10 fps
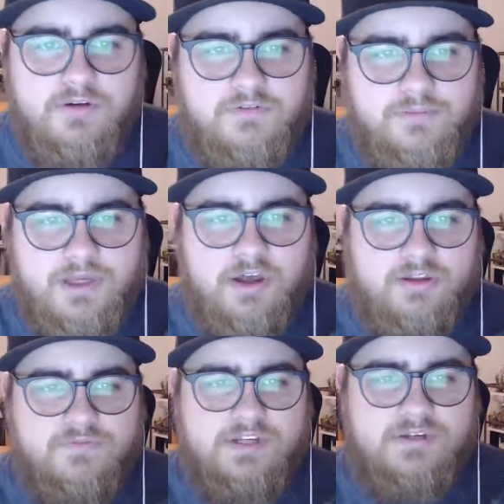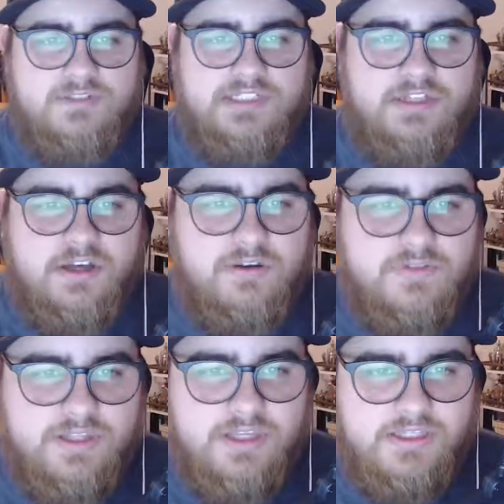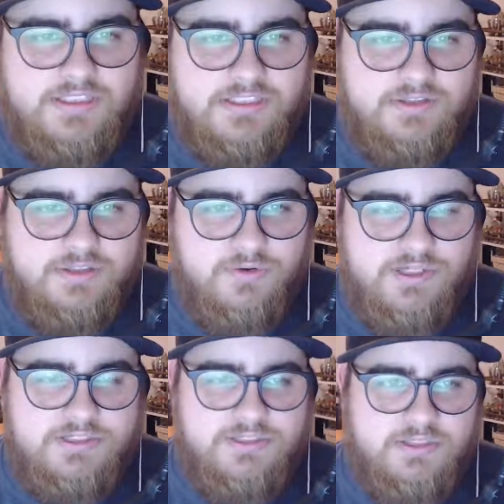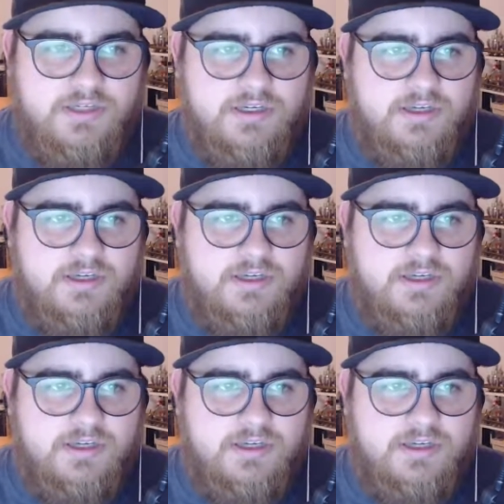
from like all the videos I saw of it. The cutscenes look crazy.